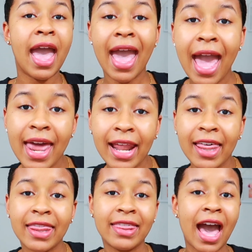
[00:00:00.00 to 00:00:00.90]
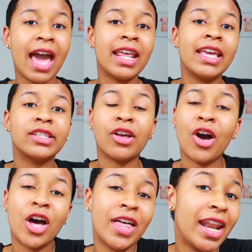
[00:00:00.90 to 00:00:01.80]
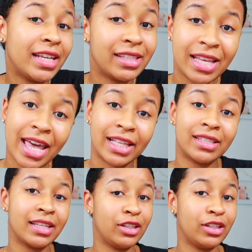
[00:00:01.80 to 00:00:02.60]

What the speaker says: And that is all, that is it.